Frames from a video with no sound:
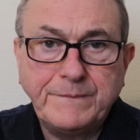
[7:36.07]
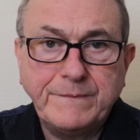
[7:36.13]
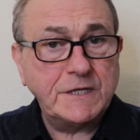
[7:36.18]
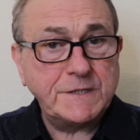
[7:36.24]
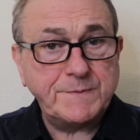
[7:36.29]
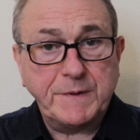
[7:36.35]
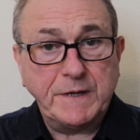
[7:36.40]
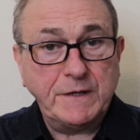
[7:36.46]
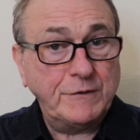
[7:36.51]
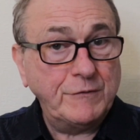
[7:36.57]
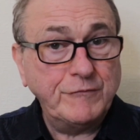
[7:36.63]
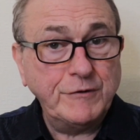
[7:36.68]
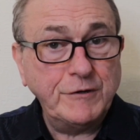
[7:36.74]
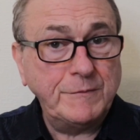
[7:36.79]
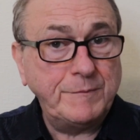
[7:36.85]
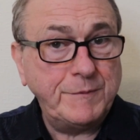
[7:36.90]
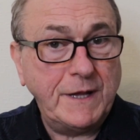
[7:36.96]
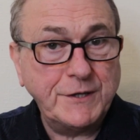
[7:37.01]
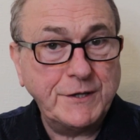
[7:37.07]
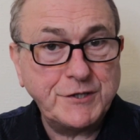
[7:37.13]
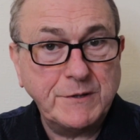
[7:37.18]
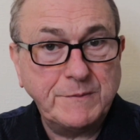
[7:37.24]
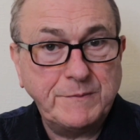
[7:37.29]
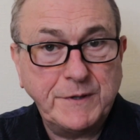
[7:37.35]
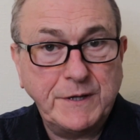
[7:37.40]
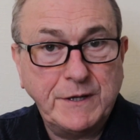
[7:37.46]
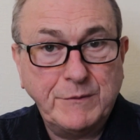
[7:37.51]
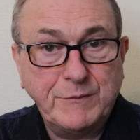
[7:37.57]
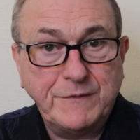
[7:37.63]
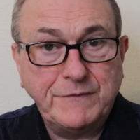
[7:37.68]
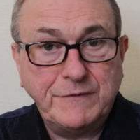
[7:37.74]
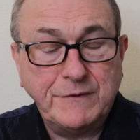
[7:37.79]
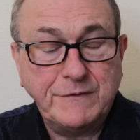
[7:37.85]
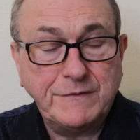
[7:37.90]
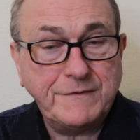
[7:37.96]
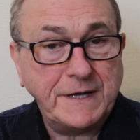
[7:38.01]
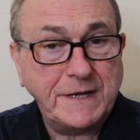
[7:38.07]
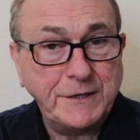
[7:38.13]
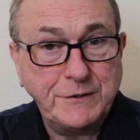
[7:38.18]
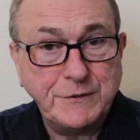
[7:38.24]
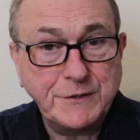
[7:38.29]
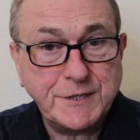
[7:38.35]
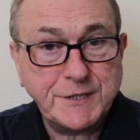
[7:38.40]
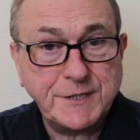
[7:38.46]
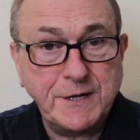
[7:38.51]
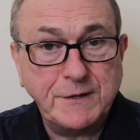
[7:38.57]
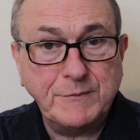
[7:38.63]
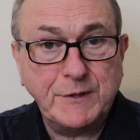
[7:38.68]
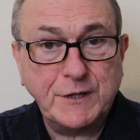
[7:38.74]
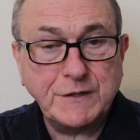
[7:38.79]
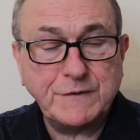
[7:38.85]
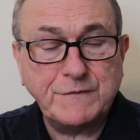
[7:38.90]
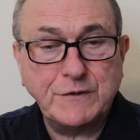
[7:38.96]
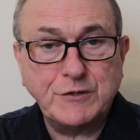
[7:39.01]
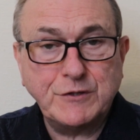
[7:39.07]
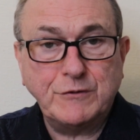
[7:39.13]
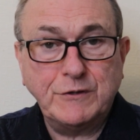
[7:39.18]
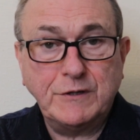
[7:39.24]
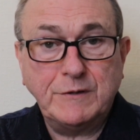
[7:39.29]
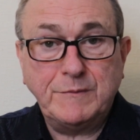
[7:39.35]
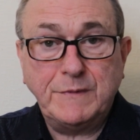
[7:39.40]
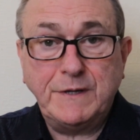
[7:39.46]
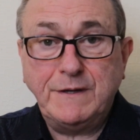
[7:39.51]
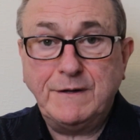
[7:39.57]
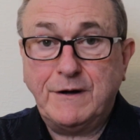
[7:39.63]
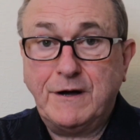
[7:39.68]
It's been a real pleasure being with you, and thank you so much for joining me.